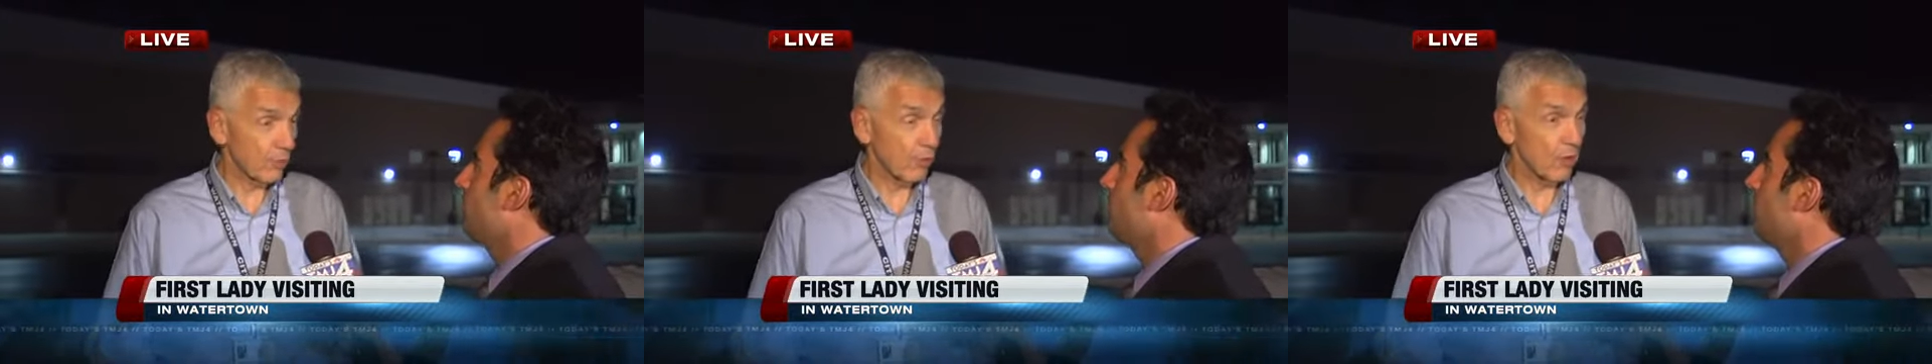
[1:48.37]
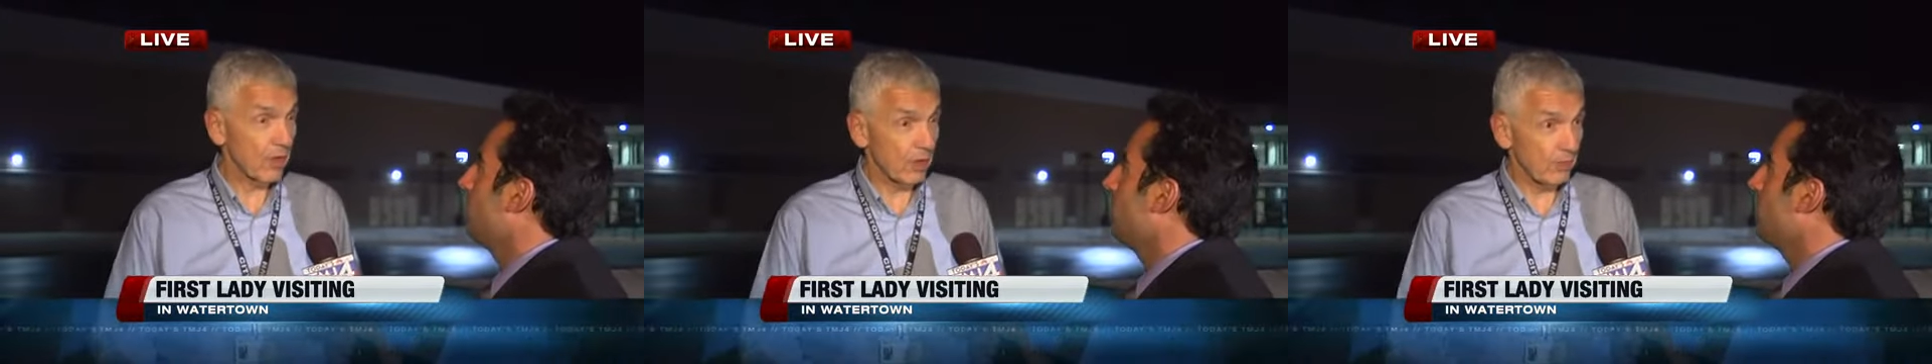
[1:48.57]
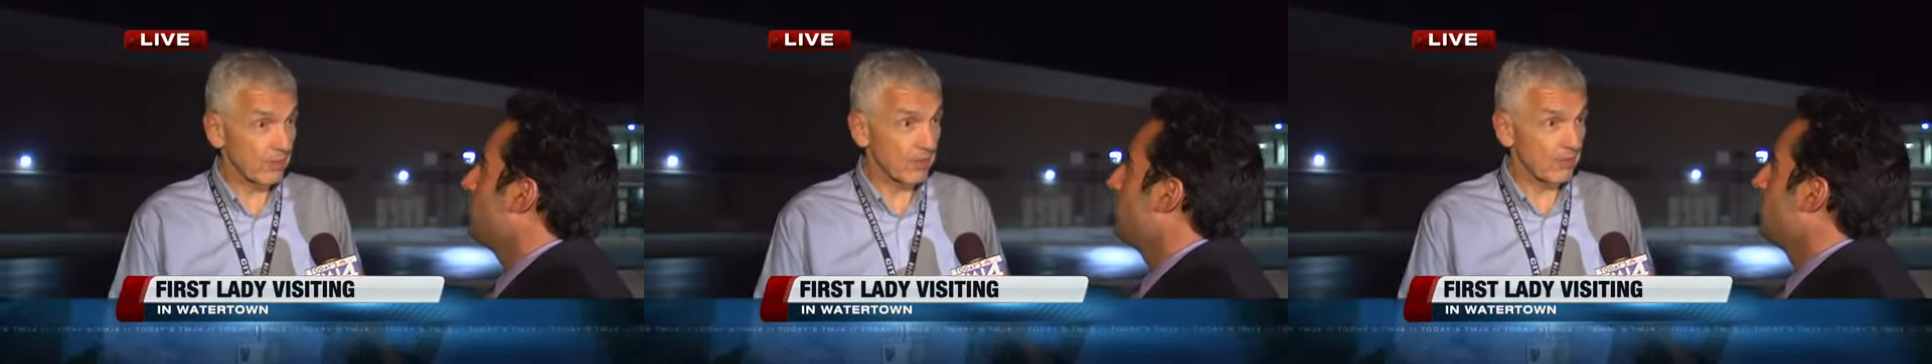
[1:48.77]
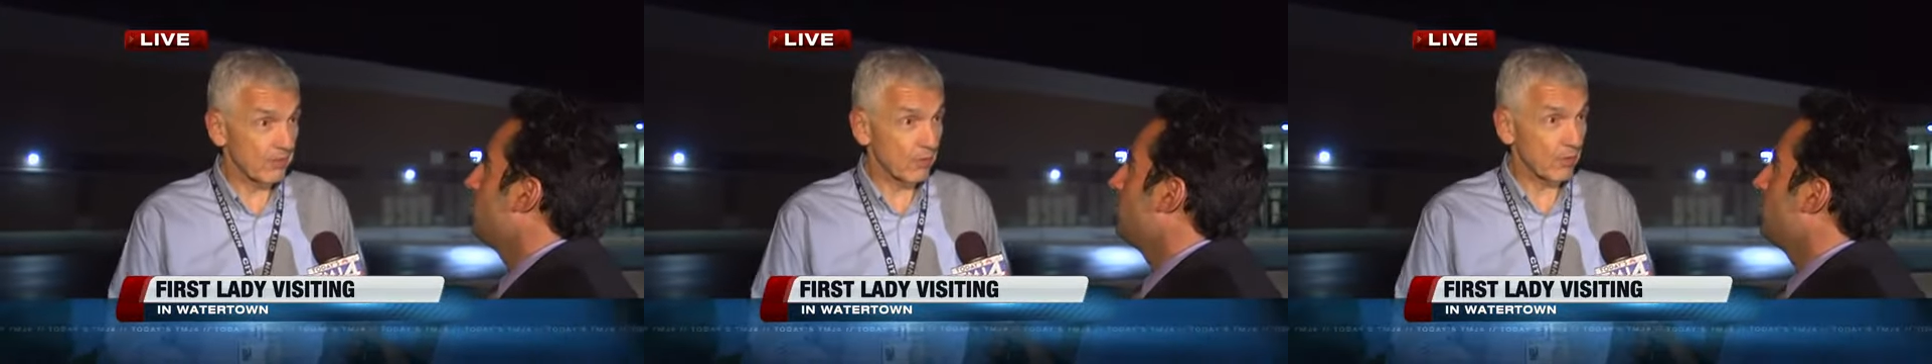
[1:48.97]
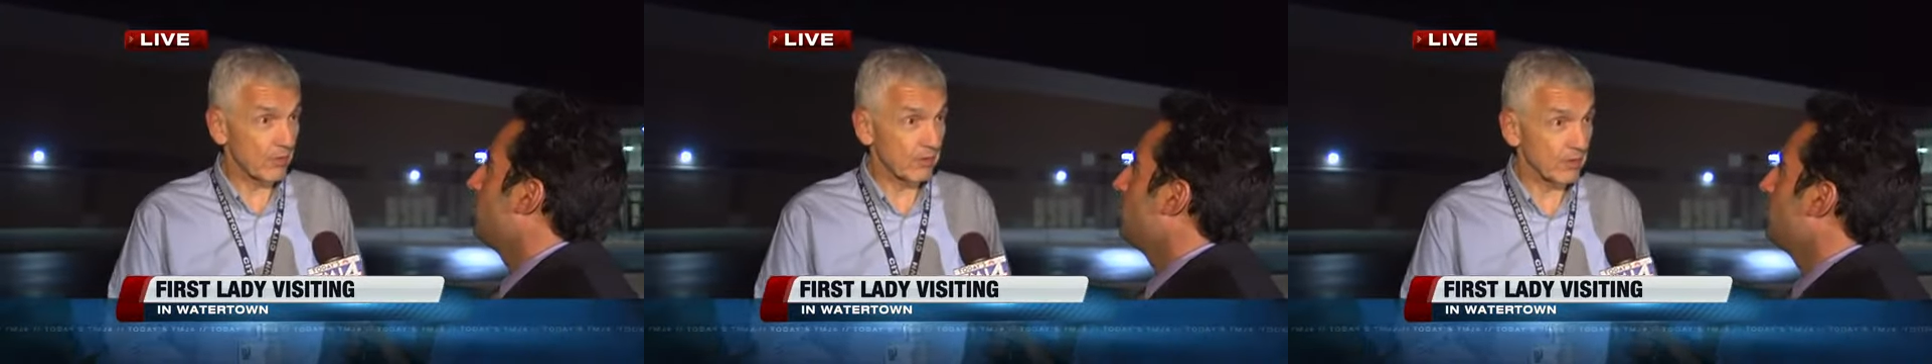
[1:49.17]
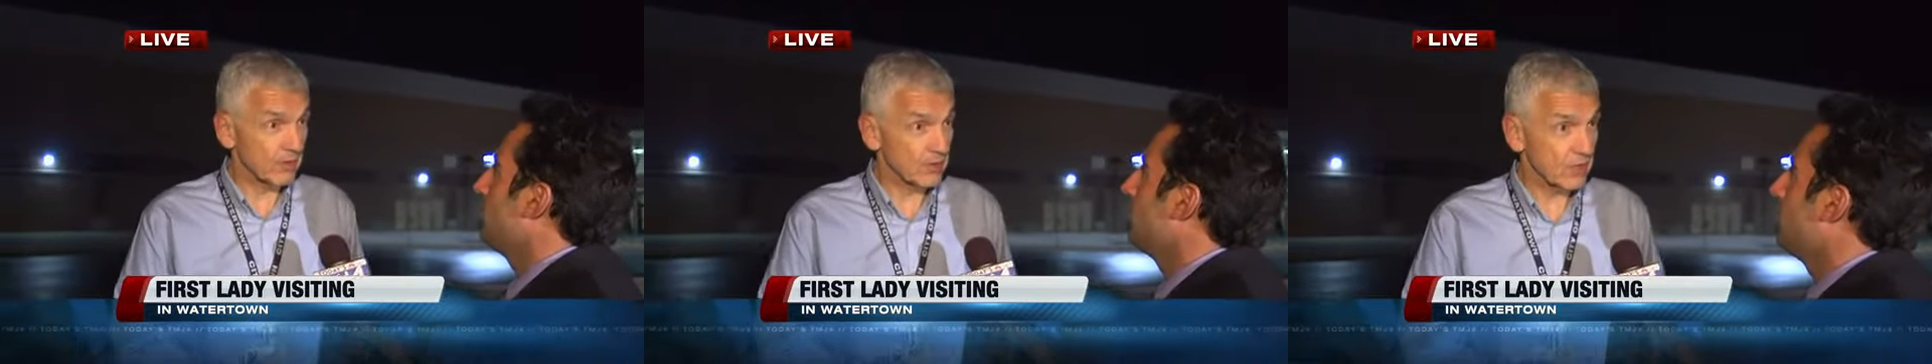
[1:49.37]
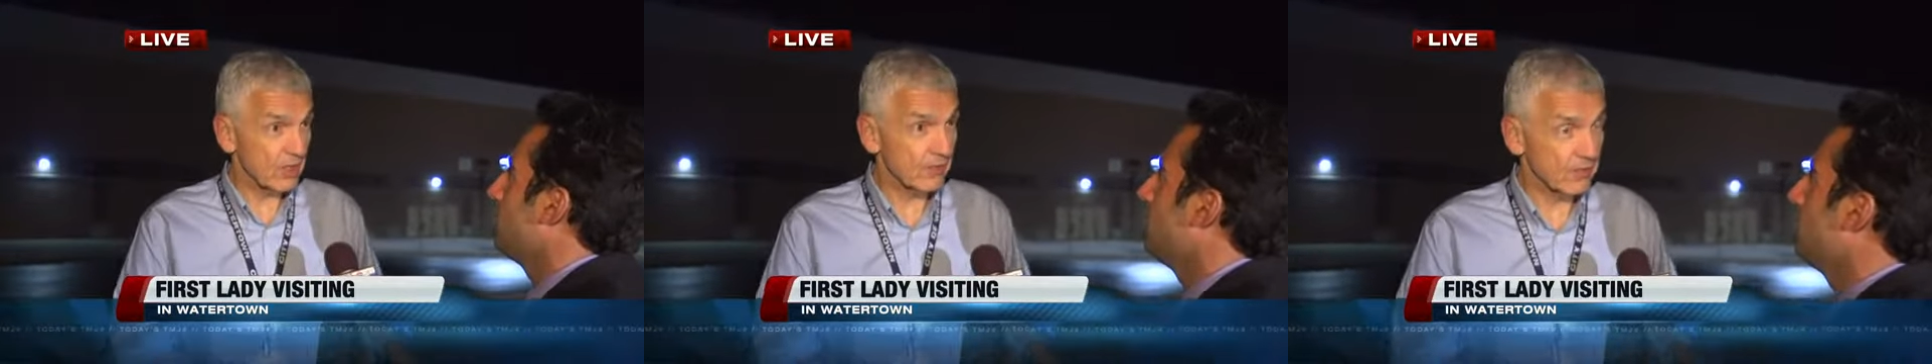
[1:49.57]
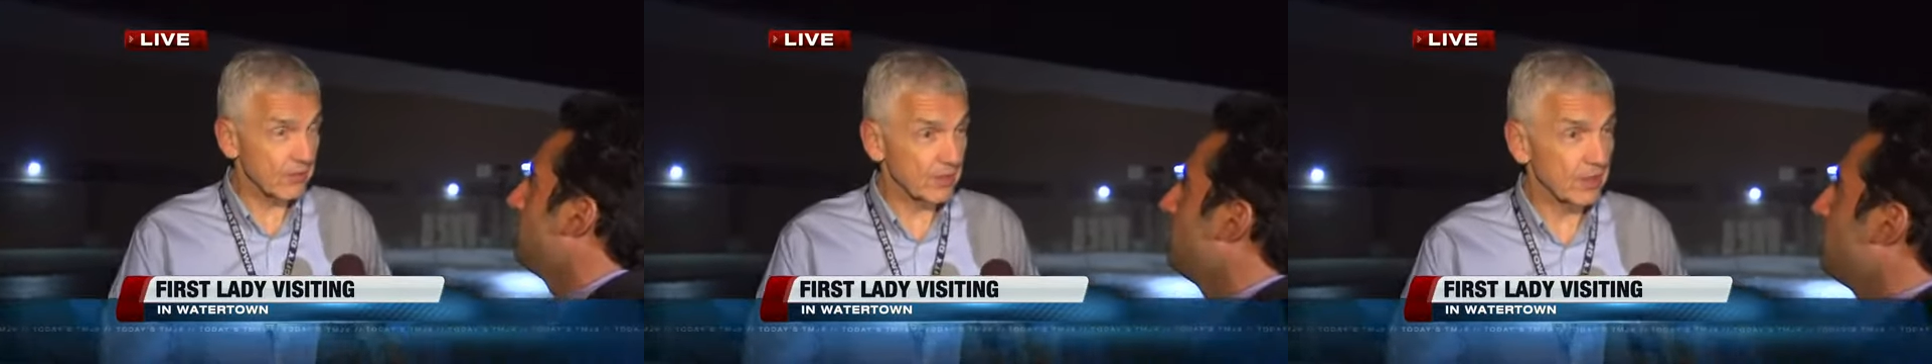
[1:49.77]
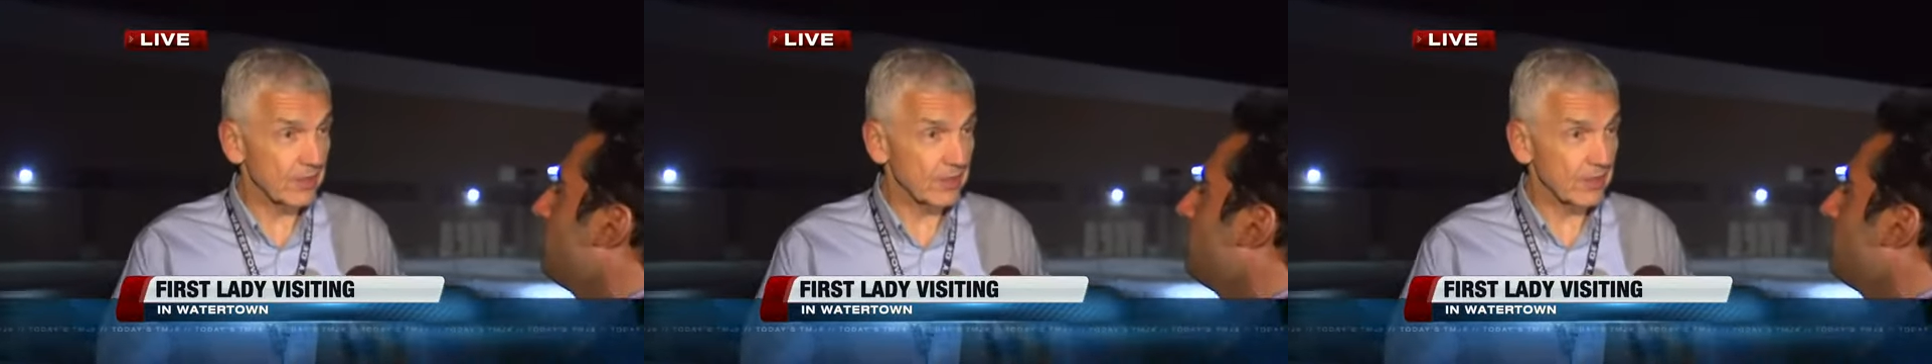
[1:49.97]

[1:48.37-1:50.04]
well before this effort